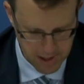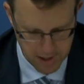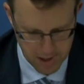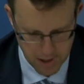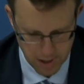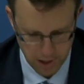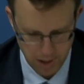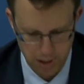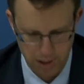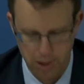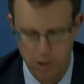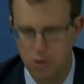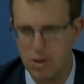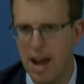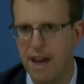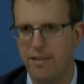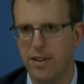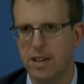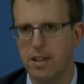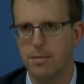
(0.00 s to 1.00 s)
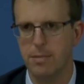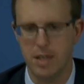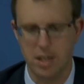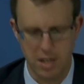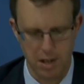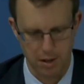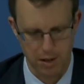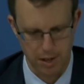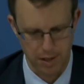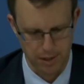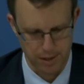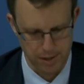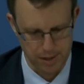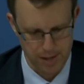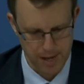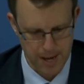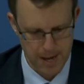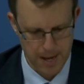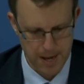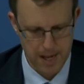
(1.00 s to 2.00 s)
and secure trafficked materials.
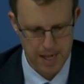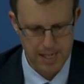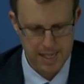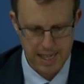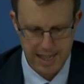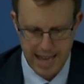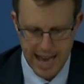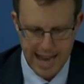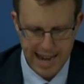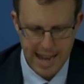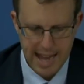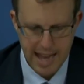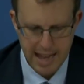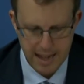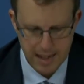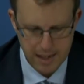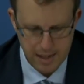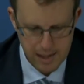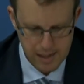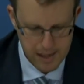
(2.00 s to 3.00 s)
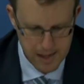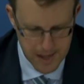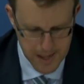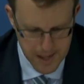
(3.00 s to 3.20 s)
To that end,